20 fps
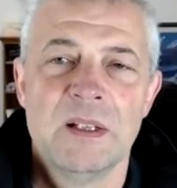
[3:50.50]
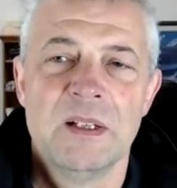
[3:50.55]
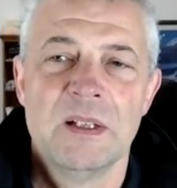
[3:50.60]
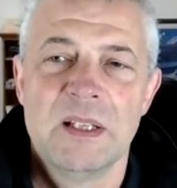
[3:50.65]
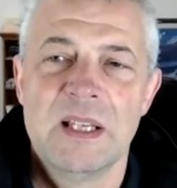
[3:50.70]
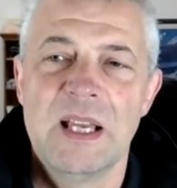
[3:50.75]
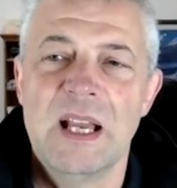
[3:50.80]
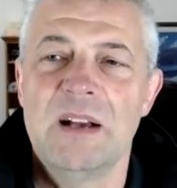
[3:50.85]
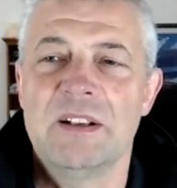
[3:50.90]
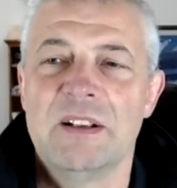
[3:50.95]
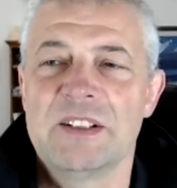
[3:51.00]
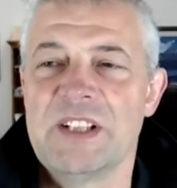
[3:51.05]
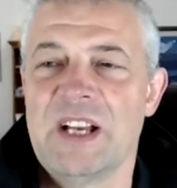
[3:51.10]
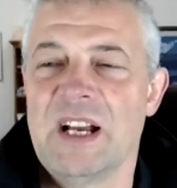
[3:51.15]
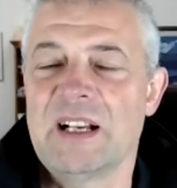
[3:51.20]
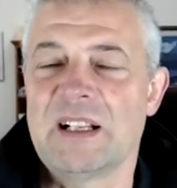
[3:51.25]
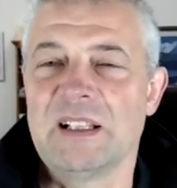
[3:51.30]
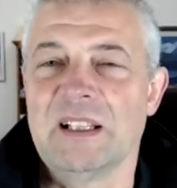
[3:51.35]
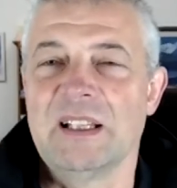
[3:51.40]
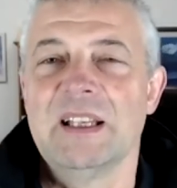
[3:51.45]
Yeah,
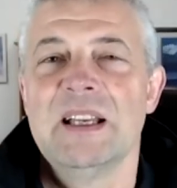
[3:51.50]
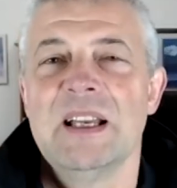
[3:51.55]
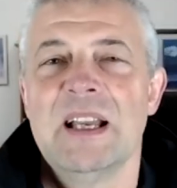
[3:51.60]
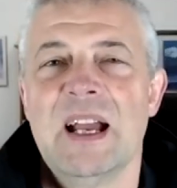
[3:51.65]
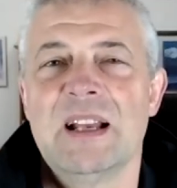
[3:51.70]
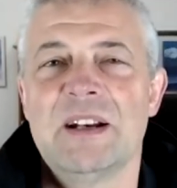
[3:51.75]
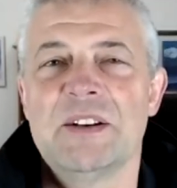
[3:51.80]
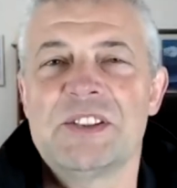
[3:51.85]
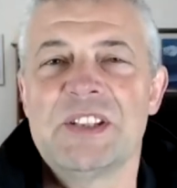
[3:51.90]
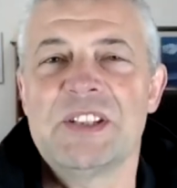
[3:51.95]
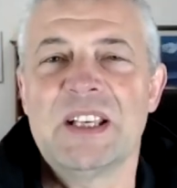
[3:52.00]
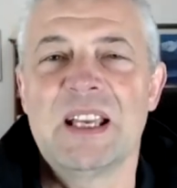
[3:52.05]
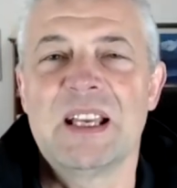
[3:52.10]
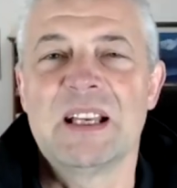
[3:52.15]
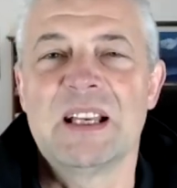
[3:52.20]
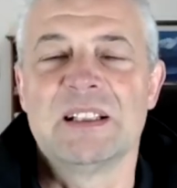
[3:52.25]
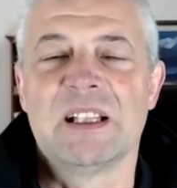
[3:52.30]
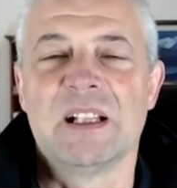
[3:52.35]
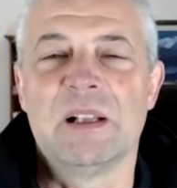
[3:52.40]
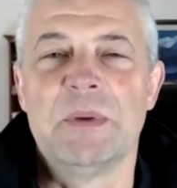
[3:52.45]
exactly. And I was thinking
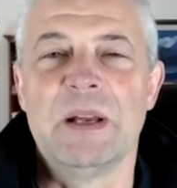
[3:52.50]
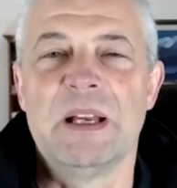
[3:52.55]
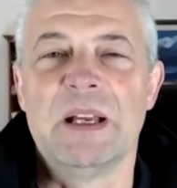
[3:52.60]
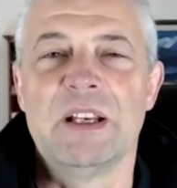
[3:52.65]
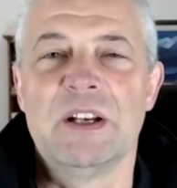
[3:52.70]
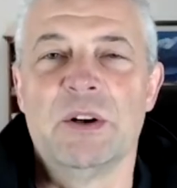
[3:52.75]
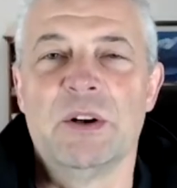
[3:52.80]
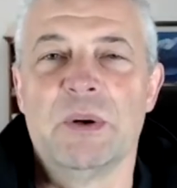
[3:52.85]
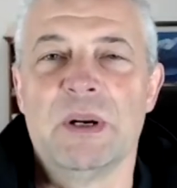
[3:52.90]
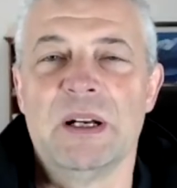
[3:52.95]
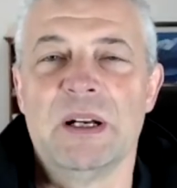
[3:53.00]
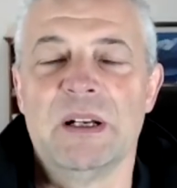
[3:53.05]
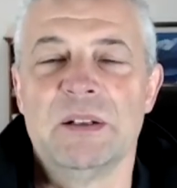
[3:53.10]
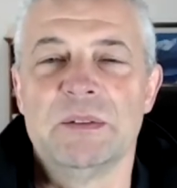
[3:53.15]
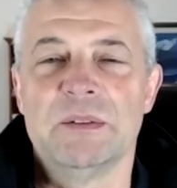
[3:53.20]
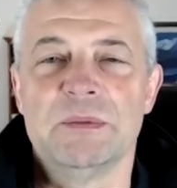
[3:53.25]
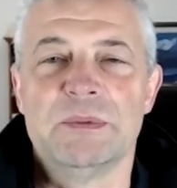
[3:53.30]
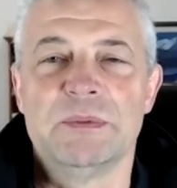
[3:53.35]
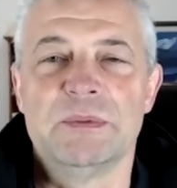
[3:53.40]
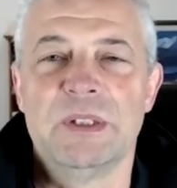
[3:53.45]
a little bit, you know, uh,
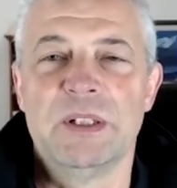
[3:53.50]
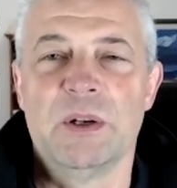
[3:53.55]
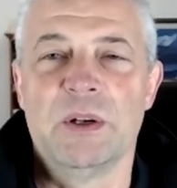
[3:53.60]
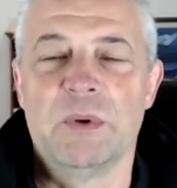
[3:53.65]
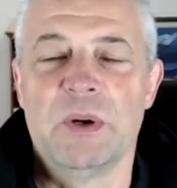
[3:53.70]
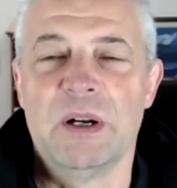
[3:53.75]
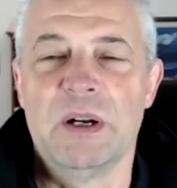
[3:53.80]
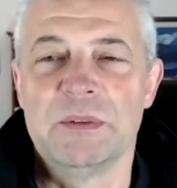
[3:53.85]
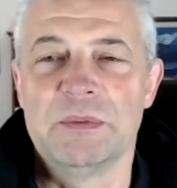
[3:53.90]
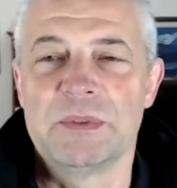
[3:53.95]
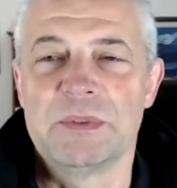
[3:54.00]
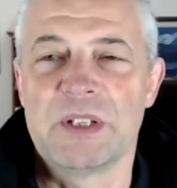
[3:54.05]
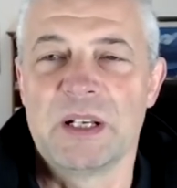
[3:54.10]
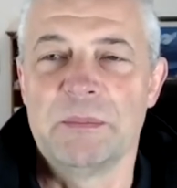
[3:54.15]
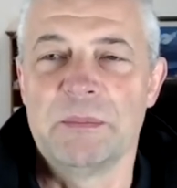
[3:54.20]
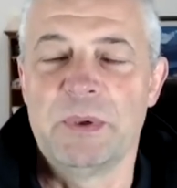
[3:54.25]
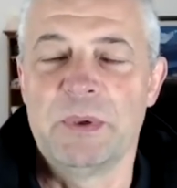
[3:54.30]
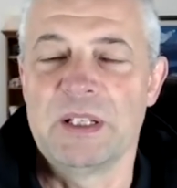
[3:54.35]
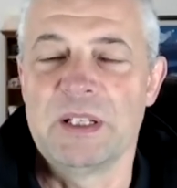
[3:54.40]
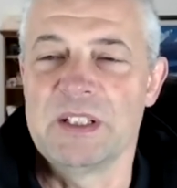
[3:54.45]
you know, while kind
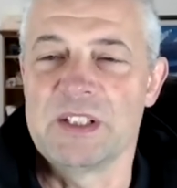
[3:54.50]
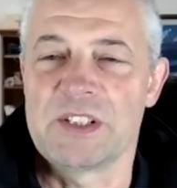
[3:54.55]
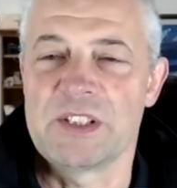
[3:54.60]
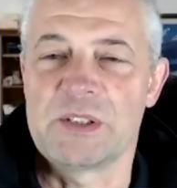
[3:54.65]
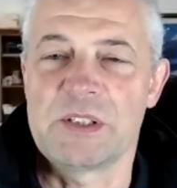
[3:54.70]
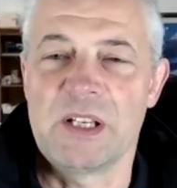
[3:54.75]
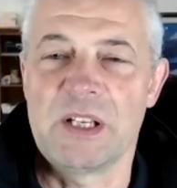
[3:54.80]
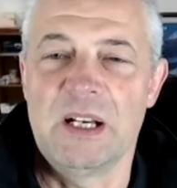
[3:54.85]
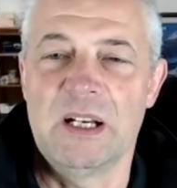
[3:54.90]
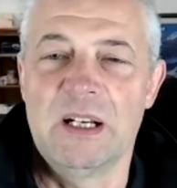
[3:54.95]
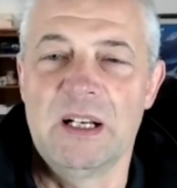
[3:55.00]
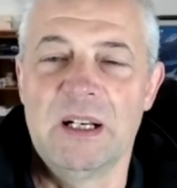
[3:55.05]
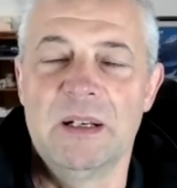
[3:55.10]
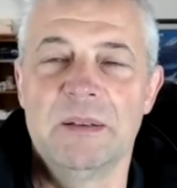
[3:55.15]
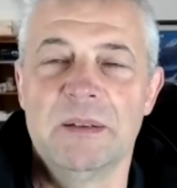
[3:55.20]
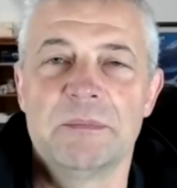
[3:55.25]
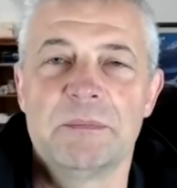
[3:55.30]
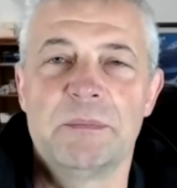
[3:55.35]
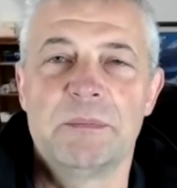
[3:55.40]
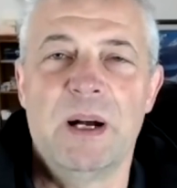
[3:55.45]
of putting this uh,
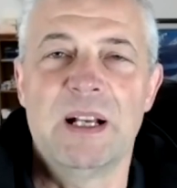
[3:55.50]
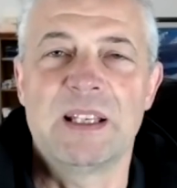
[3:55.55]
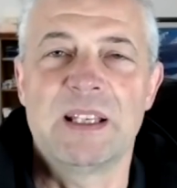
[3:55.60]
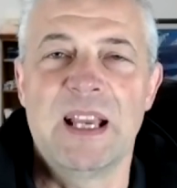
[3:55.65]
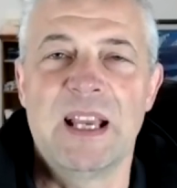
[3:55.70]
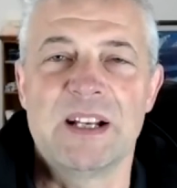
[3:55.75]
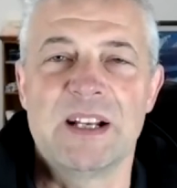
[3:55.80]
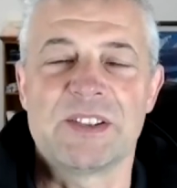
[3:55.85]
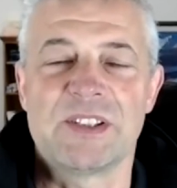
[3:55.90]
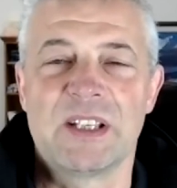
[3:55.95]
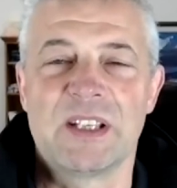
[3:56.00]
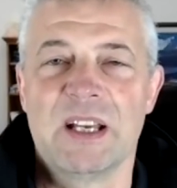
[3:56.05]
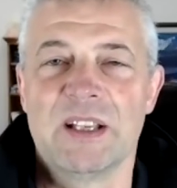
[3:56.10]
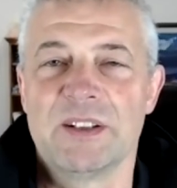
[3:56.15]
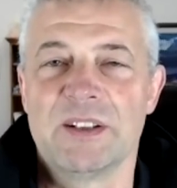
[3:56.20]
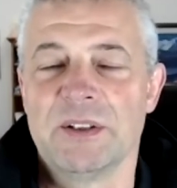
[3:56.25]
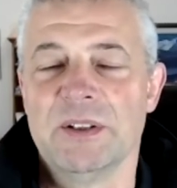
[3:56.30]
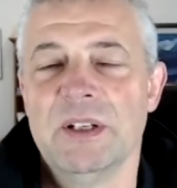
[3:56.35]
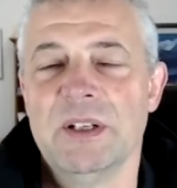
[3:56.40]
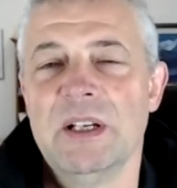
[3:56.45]
podcast
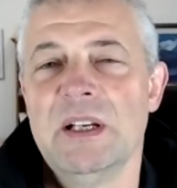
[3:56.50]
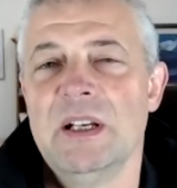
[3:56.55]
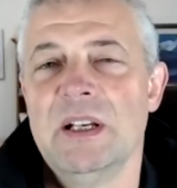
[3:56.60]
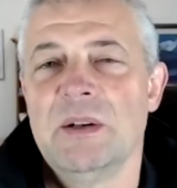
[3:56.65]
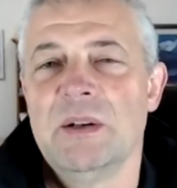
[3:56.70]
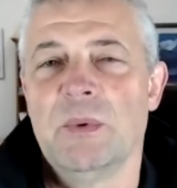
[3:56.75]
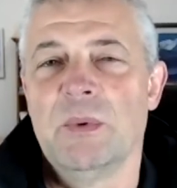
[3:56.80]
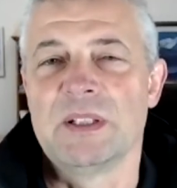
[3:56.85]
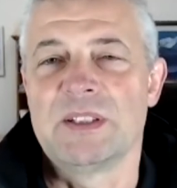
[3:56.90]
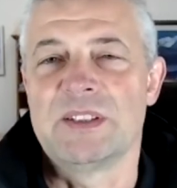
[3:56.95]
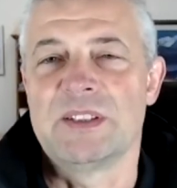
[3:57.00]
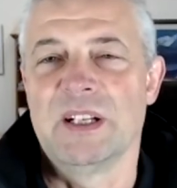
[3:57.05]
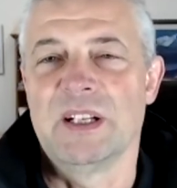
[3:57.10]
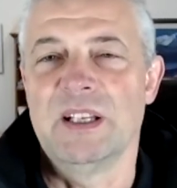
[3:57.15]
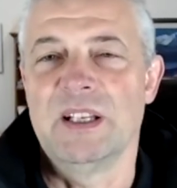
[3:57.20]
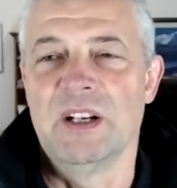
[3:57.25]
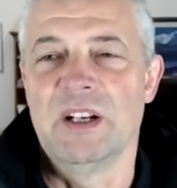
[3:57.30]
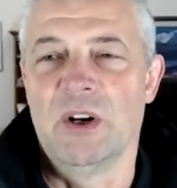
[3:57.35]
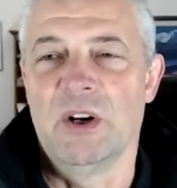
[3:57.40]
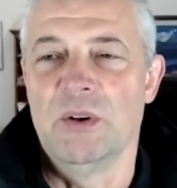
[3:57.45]
together, what uh,
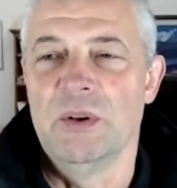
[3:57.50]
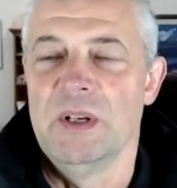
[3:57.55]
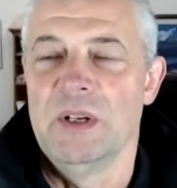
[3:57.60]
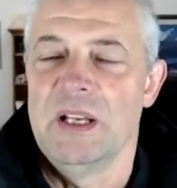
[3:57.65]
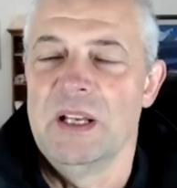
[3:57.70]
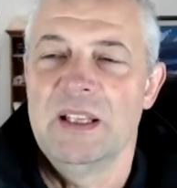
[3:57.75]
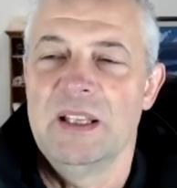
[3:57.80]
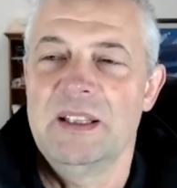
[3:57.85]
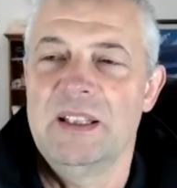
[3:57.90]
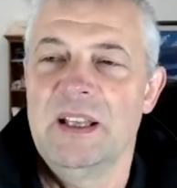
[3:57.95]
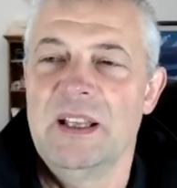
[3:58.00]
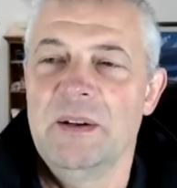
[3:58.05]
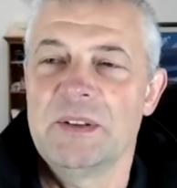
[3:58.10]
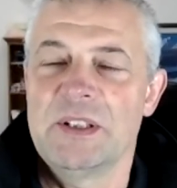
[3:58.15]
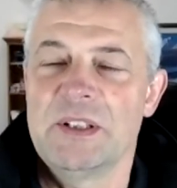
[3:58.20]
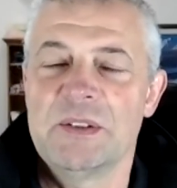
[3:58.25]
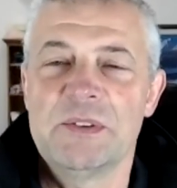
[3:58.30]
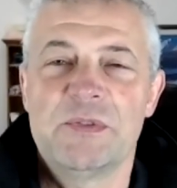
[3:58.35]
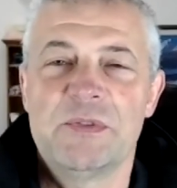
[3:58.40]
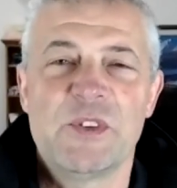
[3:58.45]
you know,
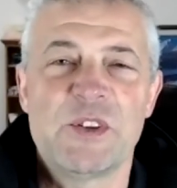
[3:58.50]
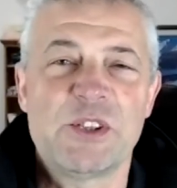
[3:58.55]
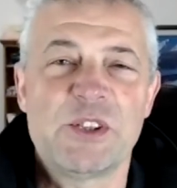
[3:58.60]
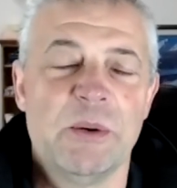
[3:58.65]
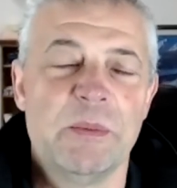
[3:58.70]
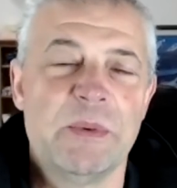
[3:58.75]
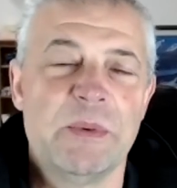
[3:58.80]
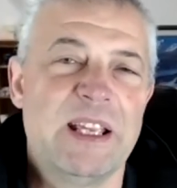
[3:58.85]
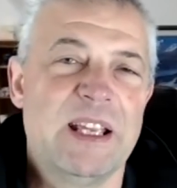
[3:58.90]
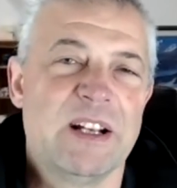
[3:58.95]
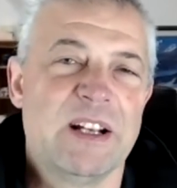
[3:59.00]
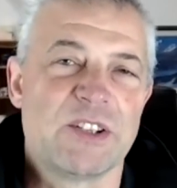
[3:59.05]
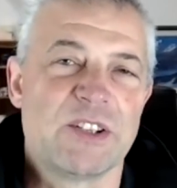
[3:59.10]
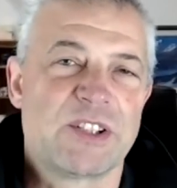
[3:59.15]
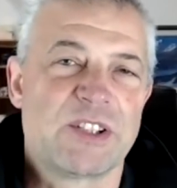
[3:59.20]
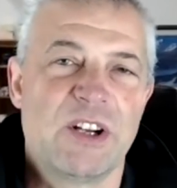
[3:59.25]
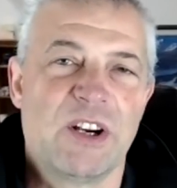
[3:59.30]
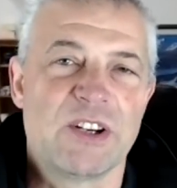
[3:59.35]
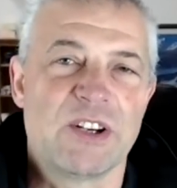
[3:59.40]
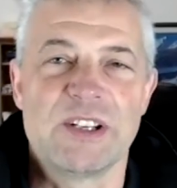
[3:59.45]
there was for so many
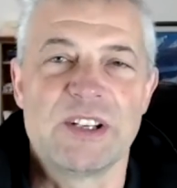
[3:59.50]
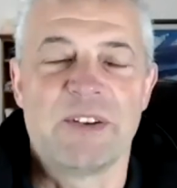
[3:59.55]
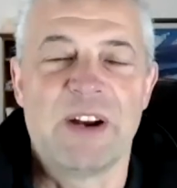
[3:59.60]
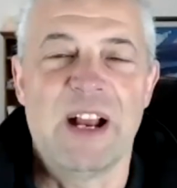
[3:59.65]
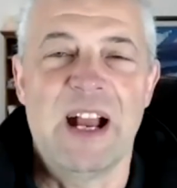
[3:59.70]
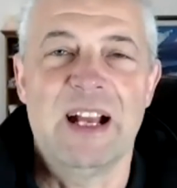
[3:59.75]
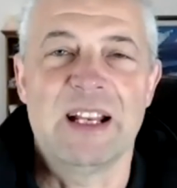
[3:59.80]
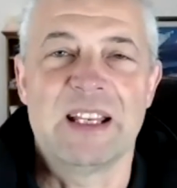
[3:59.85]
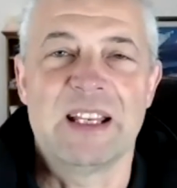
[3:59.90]
years cars never had